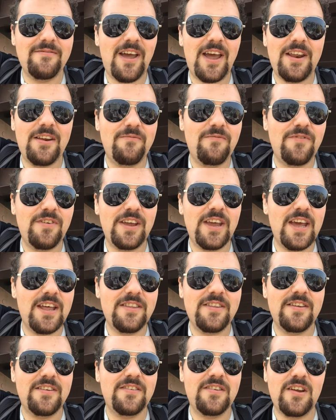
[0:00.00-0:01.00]
I
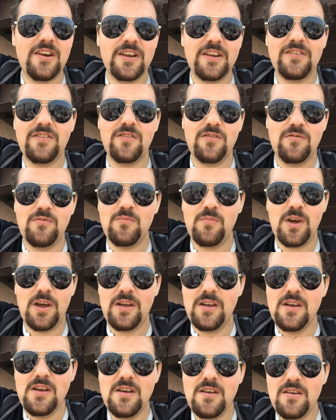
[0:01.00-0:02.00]
forget the Sonic tune,
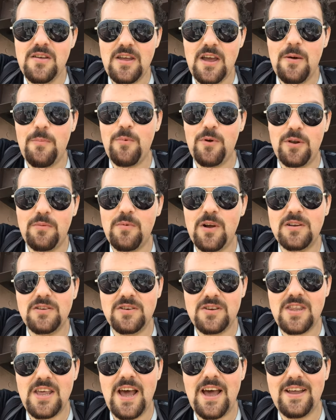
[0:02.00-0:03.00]
but yeah, pretty
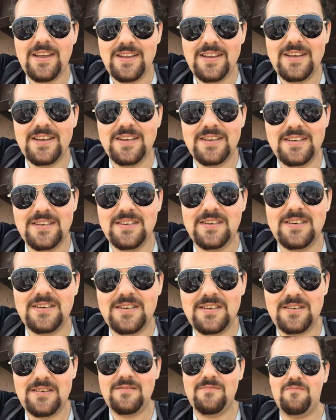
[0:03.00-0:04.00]
much that
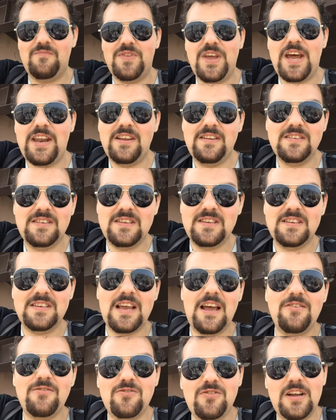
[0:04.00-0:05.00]
is that is the
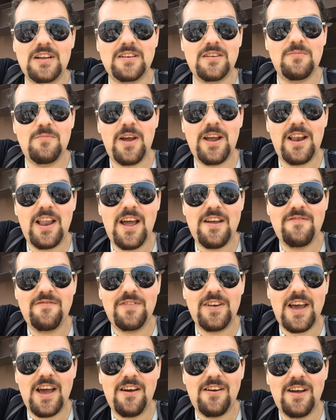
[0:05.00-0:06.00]
soundtrack to my
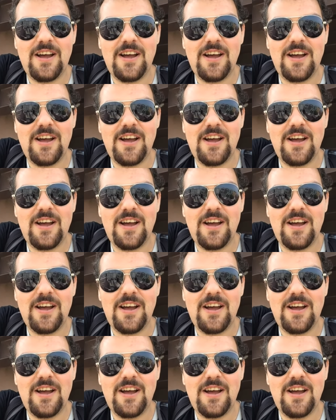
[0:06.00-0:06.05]
life now.